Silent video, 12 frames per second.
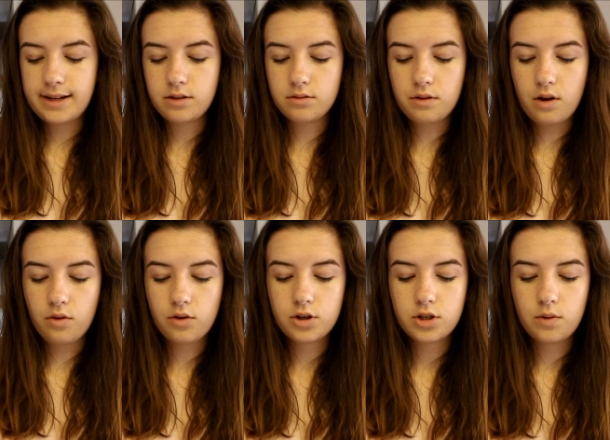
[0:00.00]
I don't
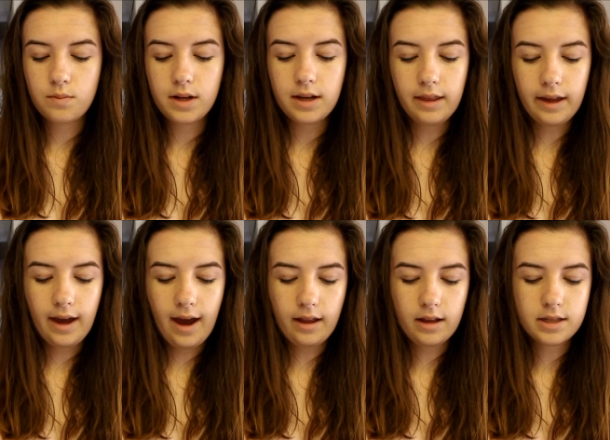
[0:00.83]
know. There's so many
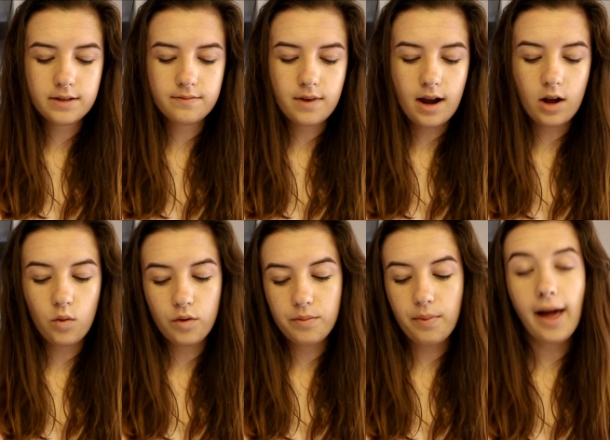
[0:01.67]
like edits now with